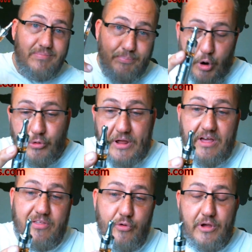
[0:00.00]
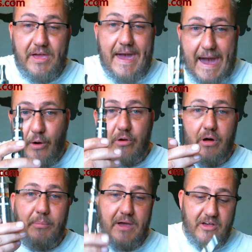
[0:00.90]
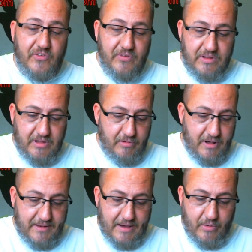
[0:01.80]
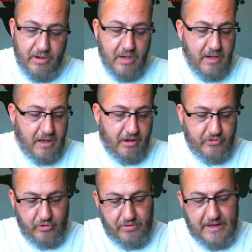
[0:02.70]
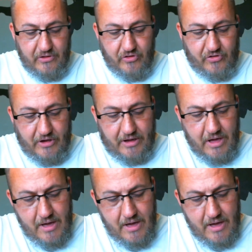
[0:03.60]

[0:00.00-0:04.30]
Thanx 3 out and on my SVD right now, and I'll show you that in just a sec.